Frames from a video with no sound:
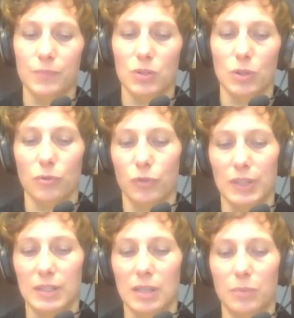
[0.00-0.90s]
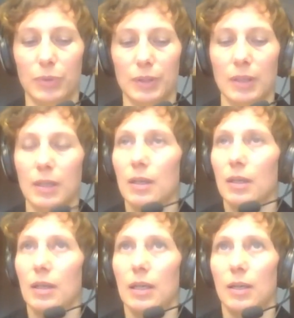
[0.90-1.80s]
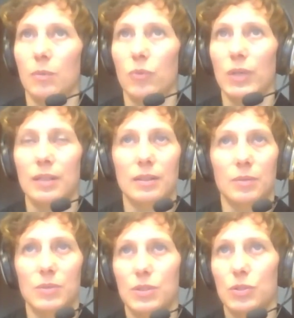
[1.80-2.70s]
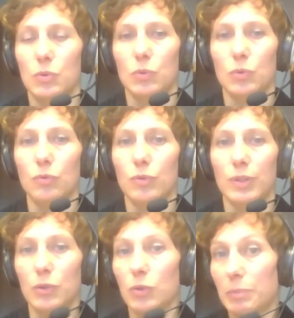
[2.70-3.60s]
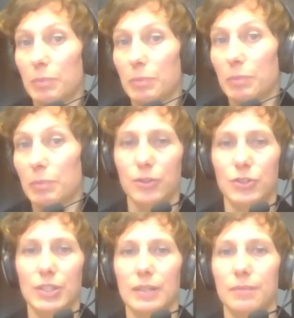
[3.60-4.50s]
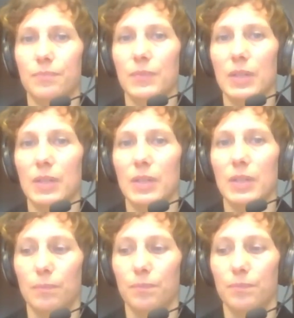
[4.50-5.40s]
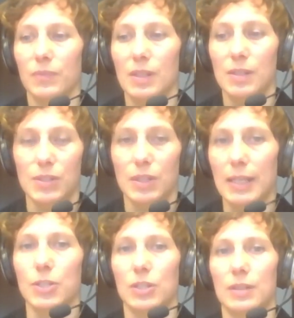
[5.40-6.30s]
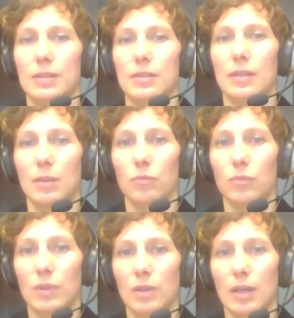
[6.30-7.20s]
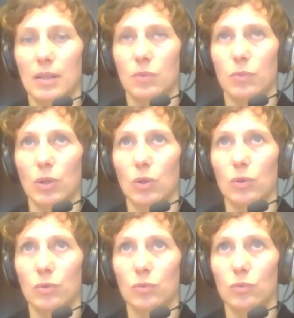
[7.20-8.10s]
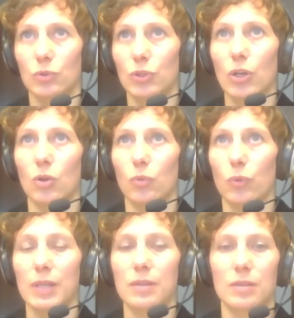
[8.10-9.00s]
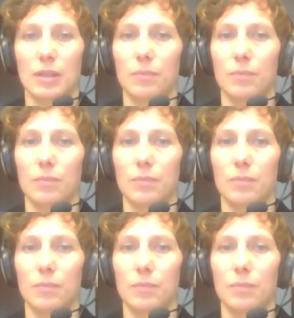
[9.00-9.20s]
So for example, when it comes to renewable energy installations, as we all know, wind